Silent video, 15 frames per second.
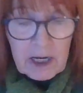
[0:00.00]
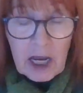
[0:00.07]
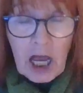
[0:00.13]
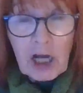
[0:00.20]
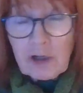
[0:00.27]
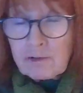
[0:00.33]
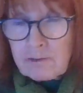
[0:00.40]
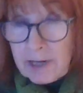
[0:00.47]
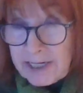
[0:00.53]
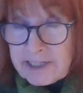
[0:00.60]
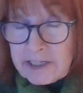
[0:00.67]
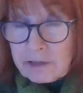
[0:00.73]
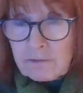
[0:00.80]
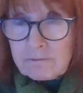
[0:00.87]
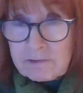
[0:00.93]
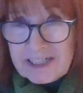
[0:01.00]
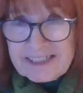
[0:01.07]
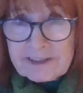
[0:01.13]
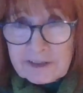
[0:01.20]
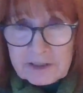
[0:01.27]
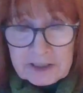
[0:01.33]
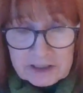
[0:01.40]
a greater
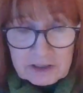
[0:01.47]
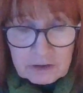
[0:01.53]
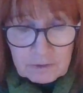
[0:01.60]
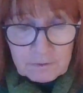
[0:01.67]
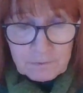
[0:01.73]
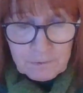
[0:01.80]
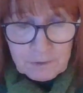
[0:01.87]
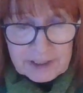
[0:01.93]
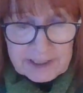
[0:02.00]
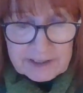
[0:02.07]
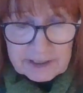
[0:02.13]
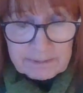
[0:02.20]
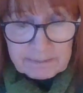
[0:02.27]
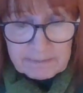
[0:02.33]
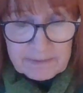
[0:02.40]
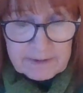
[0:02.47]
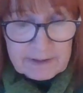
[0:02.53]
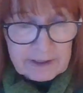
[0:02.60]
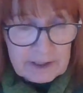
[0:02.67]
risk to your freedoms,